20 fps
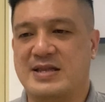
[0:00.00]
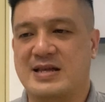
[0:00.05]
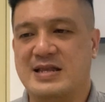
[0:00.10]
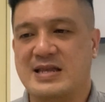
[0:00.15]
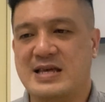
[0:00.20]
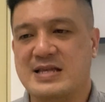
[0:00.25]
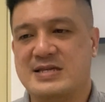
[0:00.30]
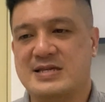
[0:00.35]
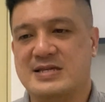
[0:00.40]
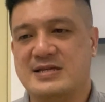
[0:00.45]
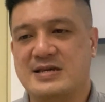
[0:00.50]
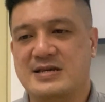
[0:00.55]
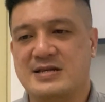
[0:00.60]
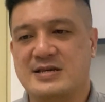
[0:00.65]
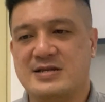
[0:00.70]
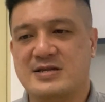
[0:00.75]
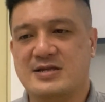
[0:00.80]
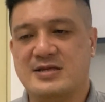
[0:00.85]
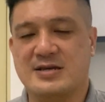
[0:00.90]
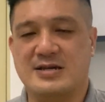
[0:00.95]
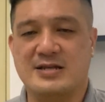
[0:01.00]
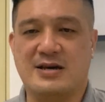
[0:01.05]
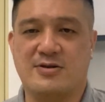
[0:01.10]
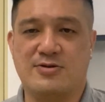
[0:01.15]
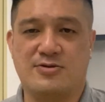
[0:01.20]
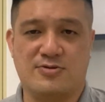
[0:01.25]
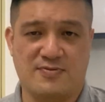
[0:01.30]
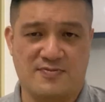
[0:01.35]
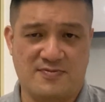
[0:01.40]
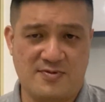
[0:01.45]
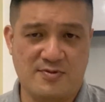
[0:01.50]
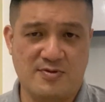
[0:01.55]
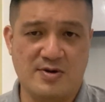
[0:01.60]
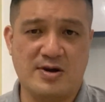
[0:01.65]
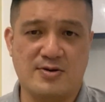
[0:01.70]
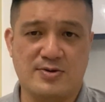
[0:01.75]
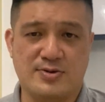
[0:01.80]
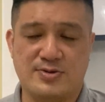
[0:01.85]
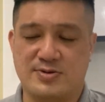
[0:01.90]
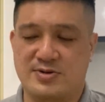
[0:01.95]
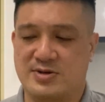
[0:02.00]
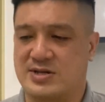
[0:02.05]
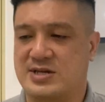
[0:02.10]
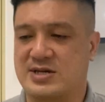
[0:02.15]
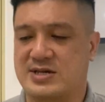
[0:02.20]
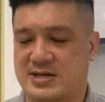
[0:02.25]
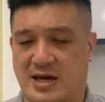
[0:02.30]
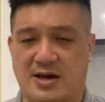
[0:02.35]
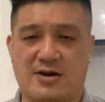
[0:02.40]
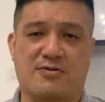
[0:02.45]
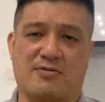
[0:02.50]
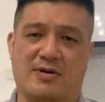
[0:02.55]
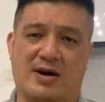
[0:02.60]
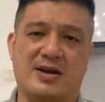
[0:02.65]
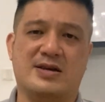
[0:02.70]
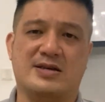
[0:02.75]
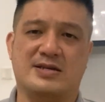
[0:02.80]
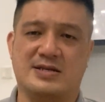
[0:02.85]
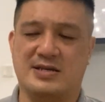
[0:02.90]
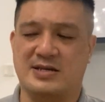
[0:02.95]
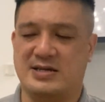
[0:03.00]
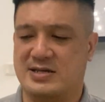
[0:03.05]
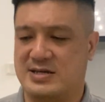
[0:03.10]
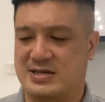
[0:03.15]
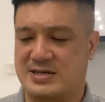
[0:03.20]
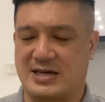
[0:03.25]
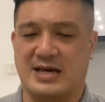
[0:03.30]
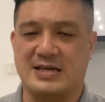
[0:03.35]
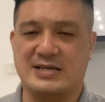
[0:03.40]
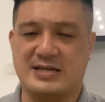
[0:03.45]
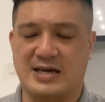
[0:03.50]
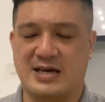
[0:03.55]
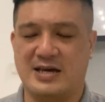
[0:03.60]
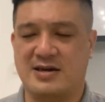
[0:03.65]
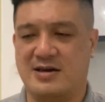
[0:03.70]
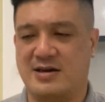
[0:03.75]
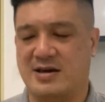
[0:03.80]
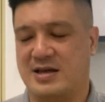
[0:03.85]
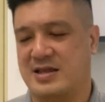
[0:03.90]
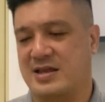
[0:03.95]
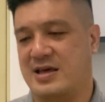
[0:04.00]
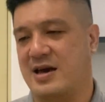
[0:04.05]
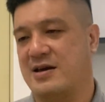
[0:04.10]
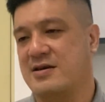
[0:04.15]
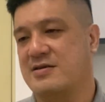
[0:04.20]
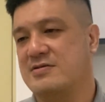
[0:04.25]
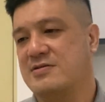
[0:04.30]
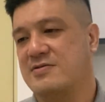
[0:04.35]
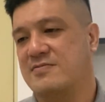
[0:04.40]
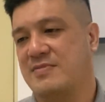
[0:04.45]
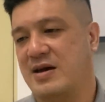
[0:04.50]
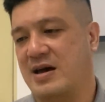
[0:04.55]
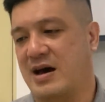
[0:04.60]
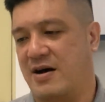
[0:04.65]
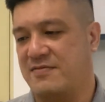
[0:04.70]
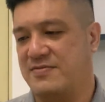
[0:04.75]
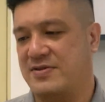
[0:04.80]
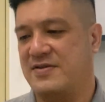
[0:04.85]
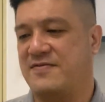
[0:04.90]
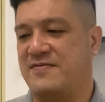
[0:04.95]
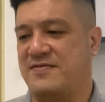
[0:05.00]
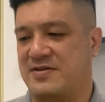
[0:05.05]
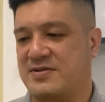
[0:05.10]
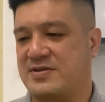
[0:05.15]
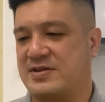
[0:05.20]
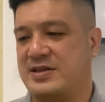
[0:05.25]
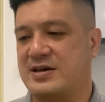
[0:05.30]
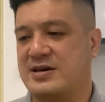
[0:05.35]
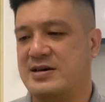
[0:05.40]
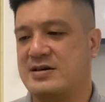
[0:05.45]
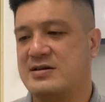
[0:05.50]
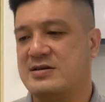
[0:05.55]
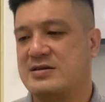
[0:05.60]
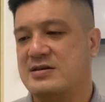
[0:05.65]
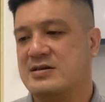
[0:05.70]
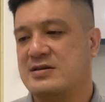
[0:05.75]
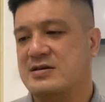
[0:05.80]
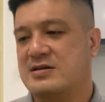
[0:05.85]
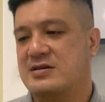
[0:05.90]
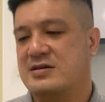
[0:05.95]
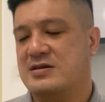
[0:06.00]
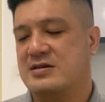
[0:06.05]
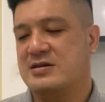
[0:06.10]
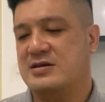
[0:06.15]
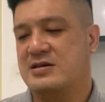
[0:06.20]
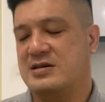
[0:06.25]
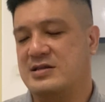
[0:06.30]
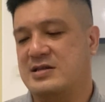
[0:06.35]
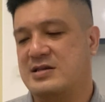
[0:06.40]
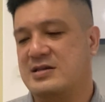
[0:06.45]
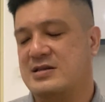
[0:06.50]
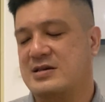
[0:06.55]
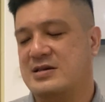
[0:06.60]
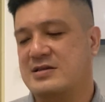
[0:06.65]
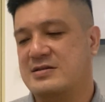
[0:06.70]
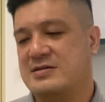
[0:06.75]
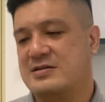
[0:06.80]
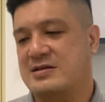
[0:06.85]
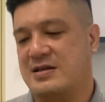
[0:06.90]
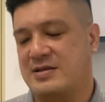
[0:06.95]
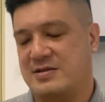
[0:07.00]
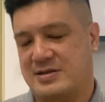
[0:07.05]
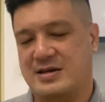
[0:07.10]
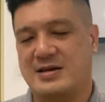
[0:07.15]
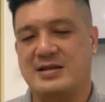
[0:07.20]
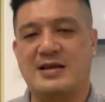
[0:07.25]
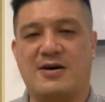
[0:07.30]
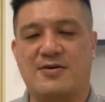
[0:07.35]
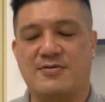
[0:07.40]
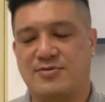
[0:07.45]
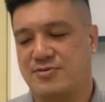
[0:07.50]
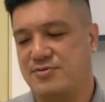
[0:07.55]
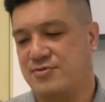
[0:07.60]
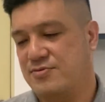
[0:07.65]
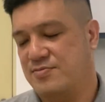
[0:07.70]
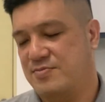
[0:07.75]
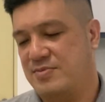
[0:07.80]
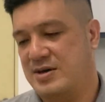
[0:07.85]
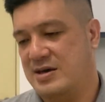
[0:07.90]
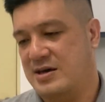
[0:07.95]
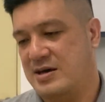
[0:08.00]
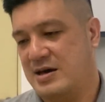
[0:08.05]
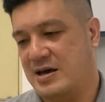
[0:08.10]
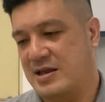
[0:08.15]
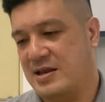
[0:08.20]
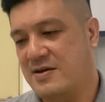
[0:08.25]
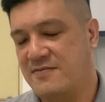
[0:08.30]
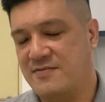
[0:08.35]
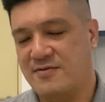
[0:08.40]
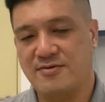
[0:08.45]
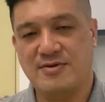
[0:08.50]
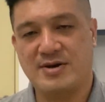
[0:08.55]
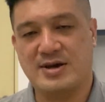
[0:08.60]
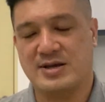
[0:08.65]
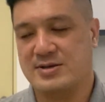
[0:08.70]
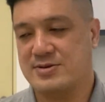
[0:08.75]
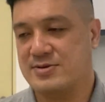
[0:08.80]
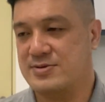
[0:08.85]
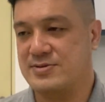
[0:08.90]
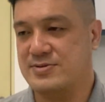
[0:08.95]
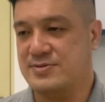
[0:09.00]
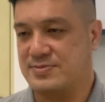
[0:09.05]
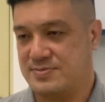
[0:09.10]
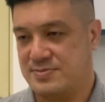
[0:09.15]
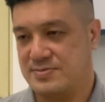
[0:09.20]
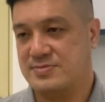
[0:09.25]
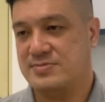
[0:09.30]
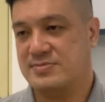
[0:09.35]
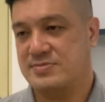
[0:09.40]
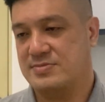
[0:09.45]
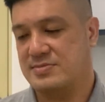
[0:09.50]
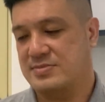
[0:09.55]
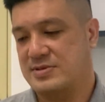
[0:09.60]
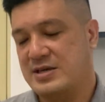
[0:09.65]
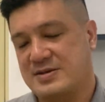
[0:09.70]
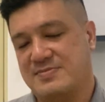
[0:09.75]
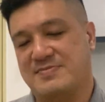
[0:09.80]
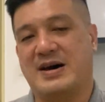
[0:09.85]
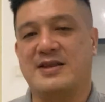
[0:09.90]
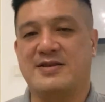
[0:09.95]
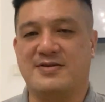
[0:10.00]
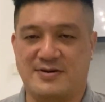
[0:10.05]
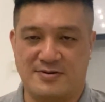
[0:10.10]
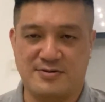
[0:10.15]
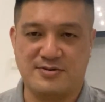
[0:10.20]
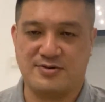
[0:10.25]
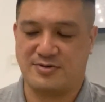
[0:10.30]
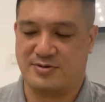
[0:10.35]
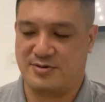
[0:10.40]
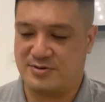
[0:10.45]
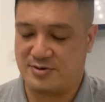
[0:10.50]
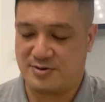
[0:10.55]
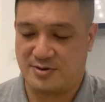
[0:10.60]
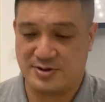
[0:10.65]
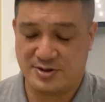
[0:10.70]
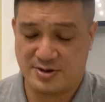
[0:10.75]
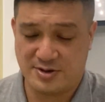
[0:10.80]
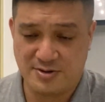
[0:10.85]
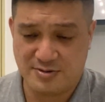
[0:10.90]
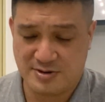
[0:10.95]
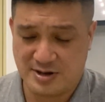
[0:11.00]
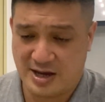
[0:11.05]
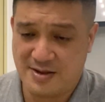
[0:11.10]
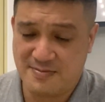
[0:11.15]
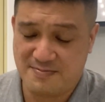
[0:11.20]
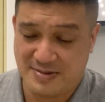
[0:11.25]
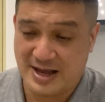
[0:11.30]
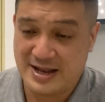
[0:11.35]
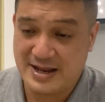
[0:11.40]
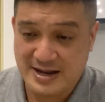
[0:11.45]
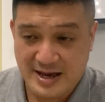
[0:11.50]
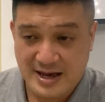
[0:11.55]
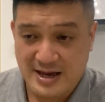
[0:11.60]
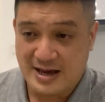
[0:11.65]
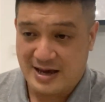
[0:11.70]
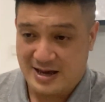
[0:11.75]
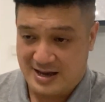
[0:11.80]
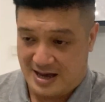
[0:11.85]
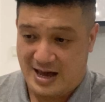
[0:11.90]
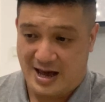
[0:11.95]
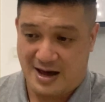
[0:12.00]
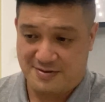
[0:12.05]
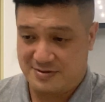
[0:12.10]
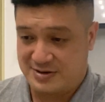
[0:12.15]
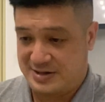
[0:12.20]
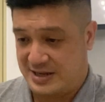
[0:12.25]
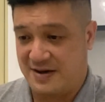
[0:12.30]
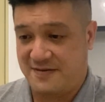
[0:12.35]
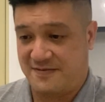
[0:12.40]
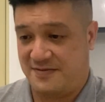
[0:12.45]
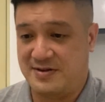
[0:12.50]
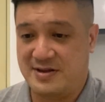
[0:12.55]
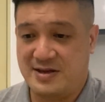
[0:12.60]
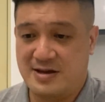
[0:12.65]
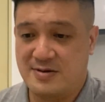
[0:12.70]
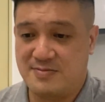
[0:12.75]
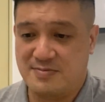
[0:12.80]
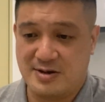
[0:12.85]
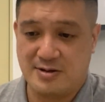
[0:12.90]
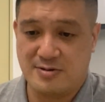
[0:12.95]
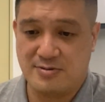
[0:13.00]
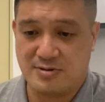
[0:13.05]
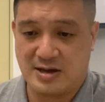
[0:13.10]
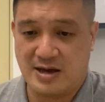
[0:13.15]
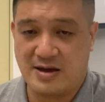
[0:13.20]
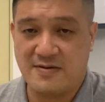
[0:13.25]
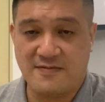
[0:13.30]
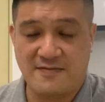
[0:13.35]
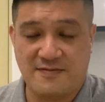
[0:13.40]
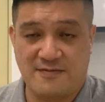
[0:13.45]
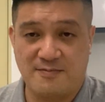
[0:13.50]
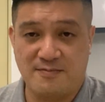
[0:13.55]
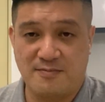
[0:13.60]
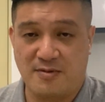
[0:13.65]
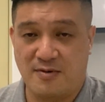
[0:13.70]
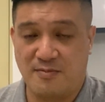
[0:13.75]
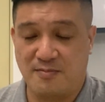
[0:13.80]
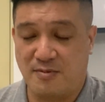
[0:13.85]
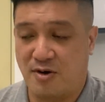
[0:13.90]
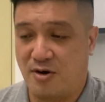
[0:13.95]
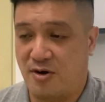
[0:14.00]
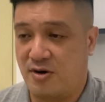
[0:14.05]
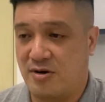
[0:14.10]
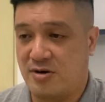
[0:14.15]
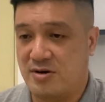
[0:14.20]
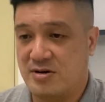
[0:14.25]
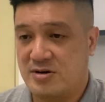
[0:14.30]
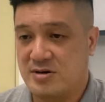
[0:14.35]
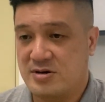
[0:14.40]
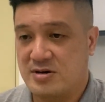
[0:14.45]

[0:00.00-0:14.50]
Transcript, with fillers: the leads didn't turn out to viewing also. It's just inquiries and it's just asking here and there. But after filter, it didn't turn out to be any viewing. So this month I'll continue again, but I will definitely be looking for more